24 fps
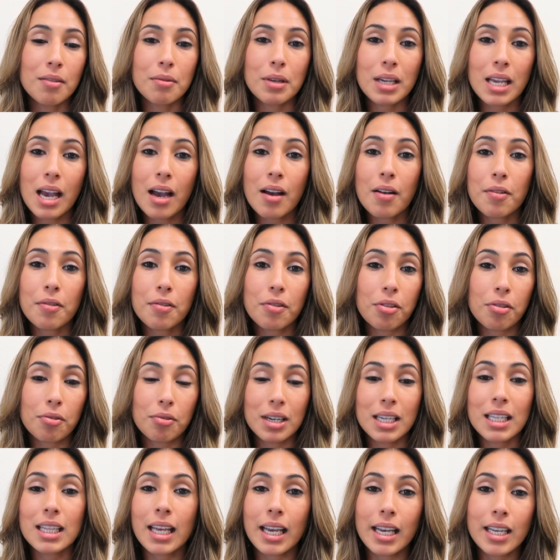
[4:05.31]
We have
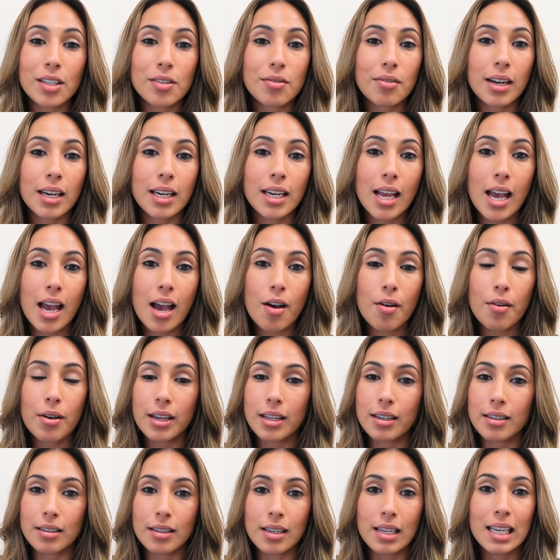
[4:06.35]
three lines right now
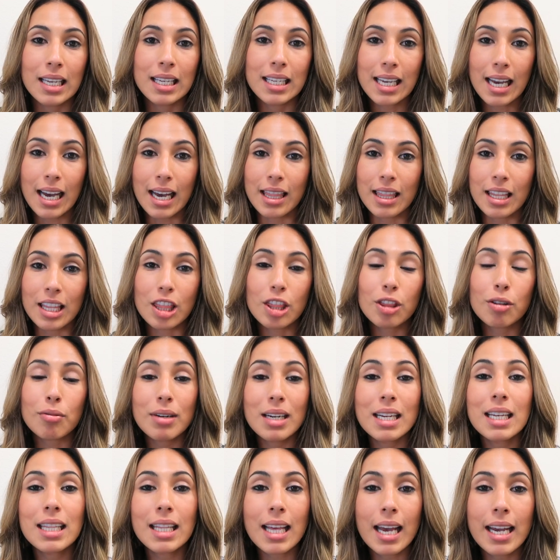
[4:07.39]
and yeah, the
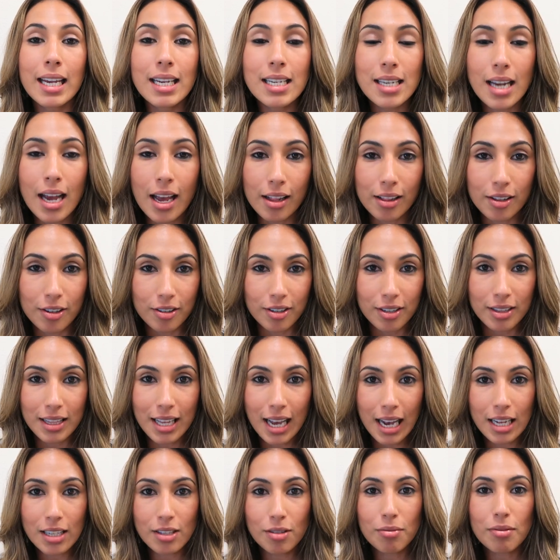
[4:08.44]
three line dialer,
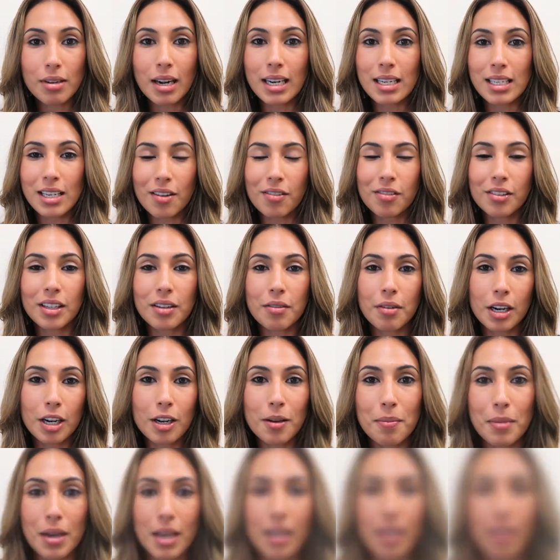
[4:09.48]
that's what I definitely
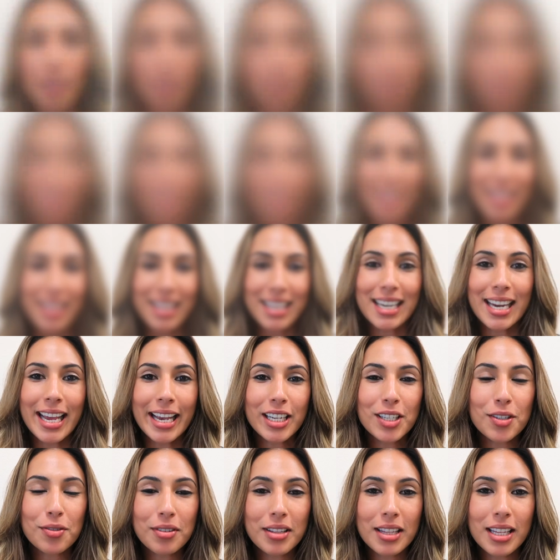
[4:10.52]
recommend. The
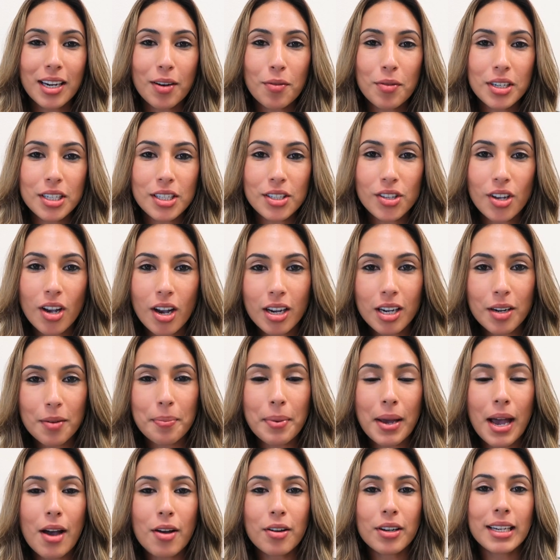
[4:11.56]
next one that I wanna talk
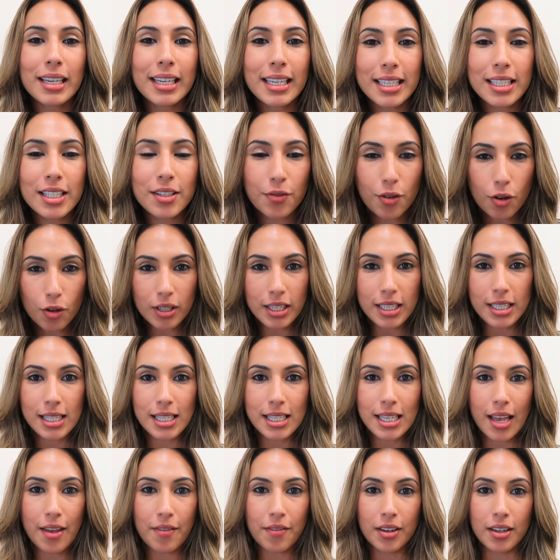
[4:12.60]
about is Vulcan
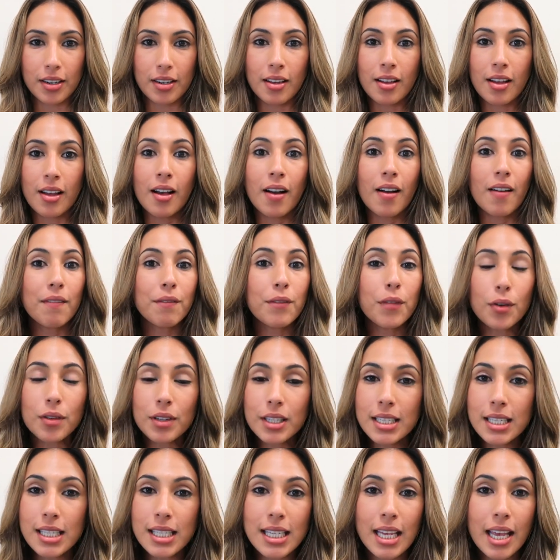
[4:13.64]
7.
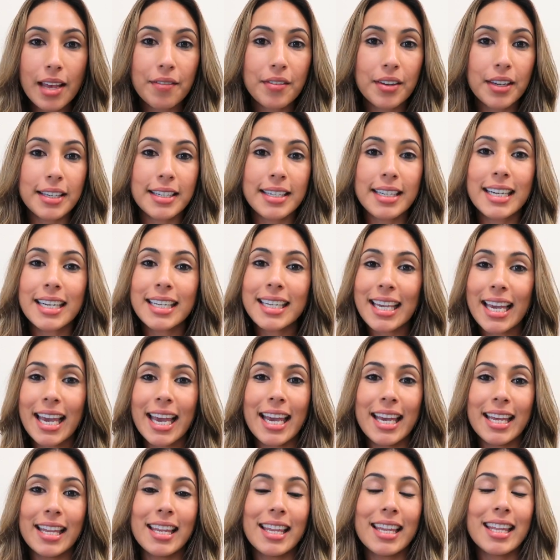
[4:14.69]
Vulcan 7,
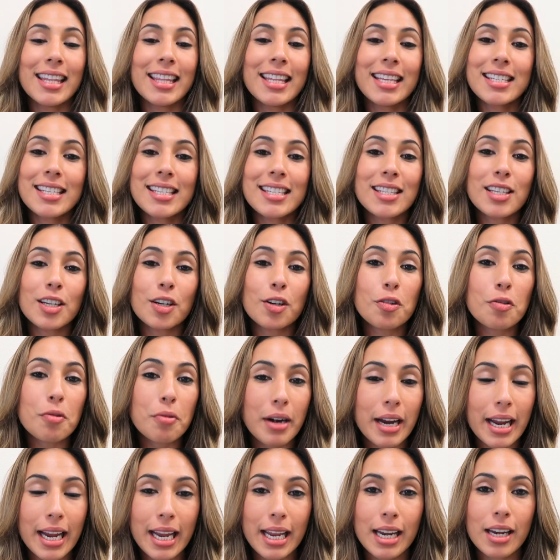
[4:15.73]
again, this is a
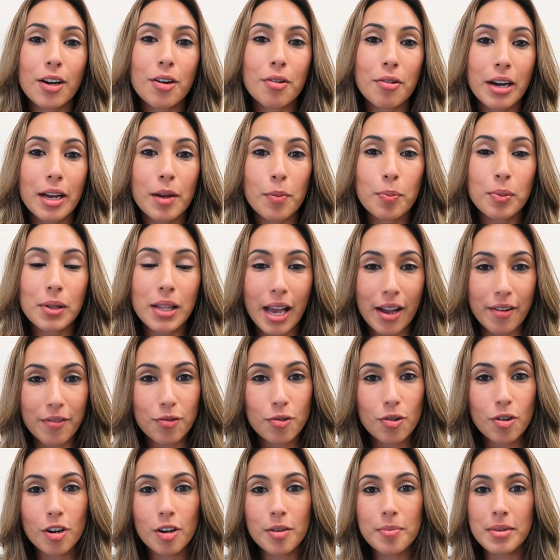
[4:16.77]
great, great
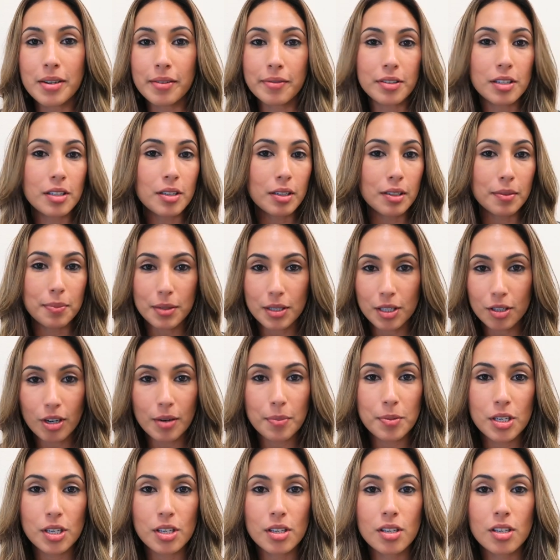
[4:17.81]
platform of
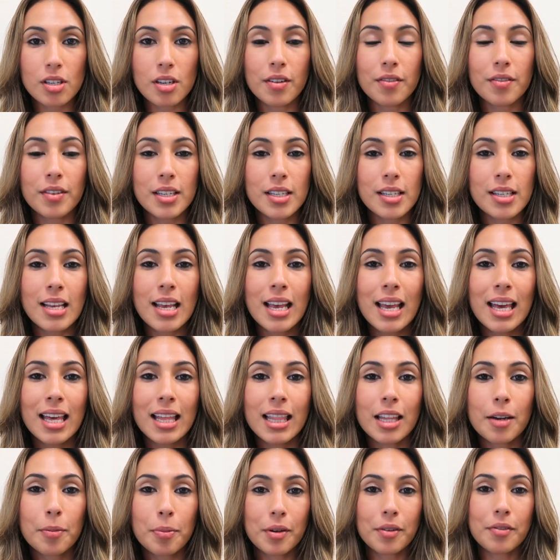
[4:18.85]
subscription service
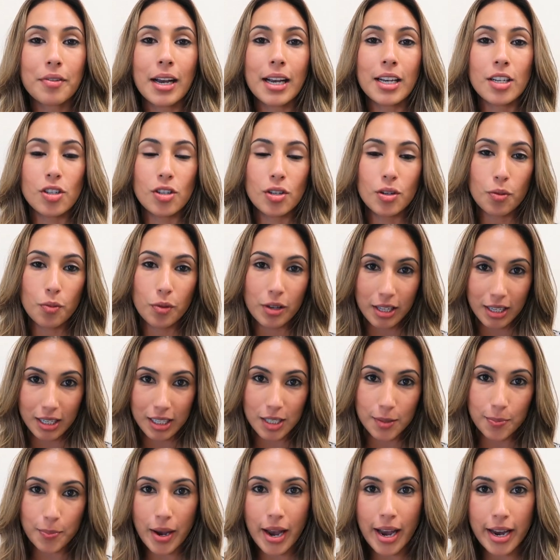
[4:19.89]
that provides you with
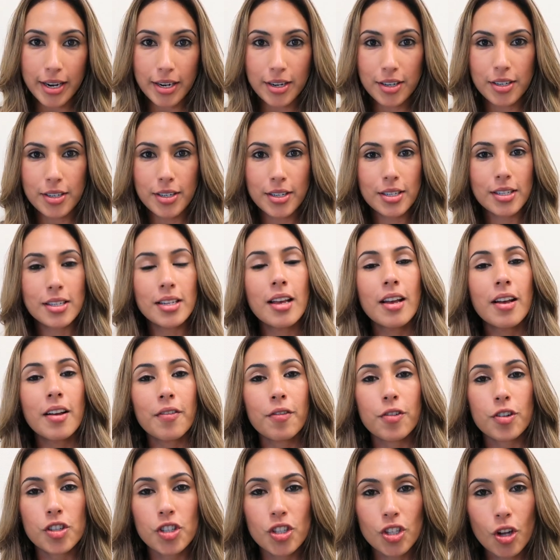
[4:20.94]
expireds
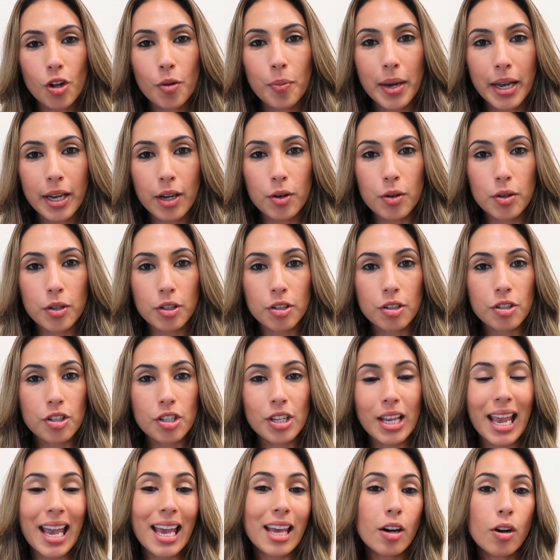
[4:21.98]
for sale by
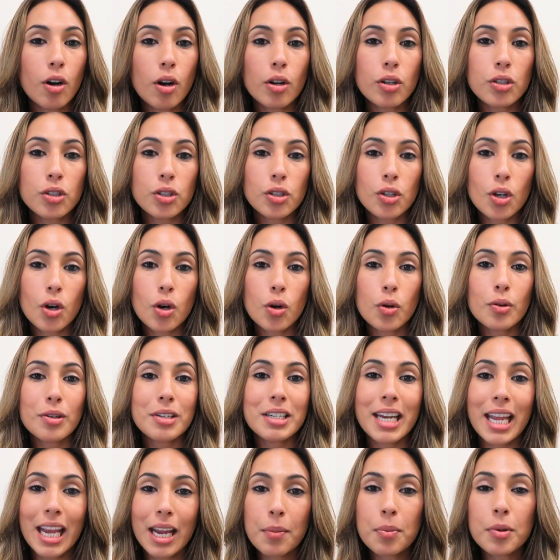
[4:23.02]
owners and also
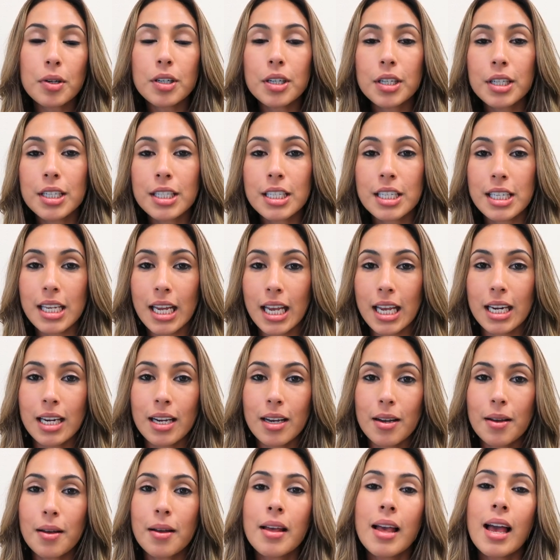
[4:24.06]
neighborhood
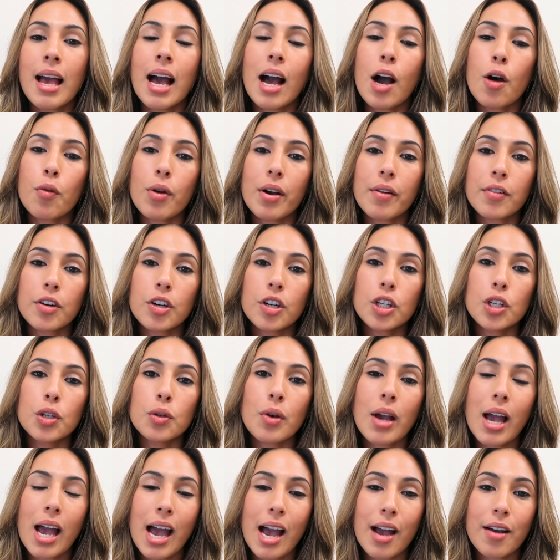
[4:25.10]
data. However,
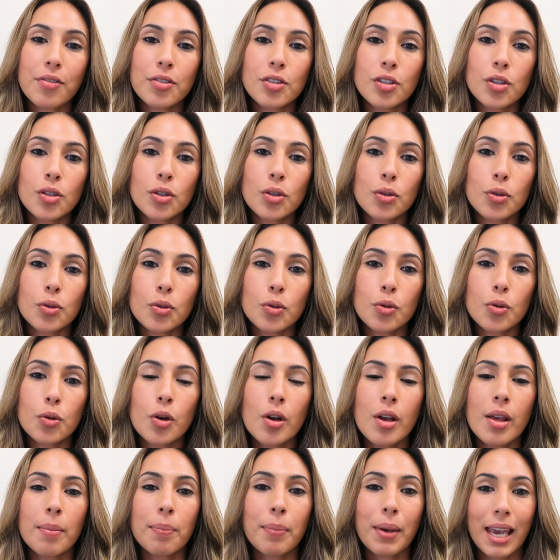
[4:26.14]
you have
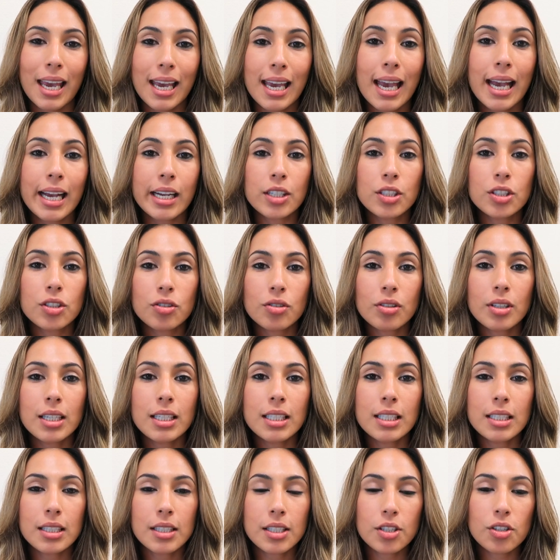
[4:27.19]
to pay extra,
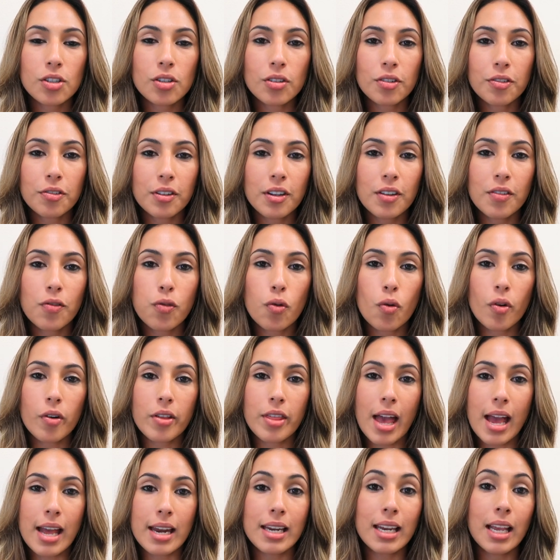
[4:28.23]
an additional fee
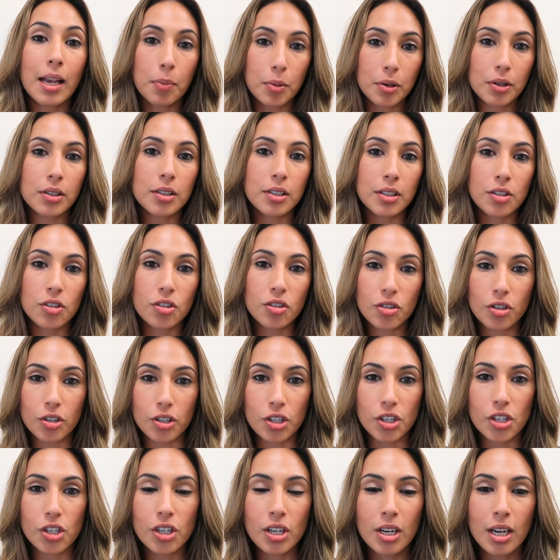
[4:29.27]
for that neighborhood
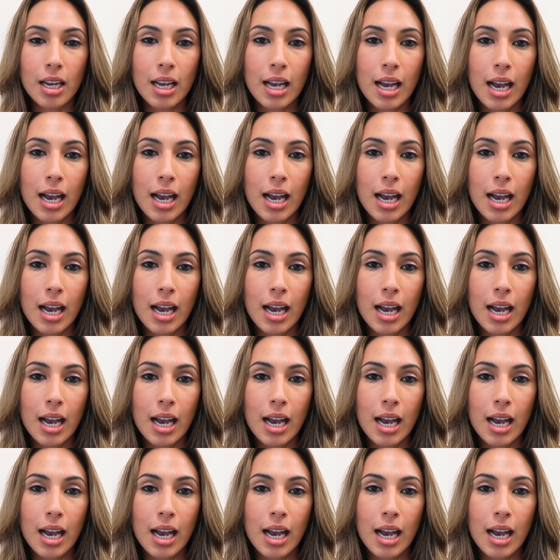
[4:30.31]
search.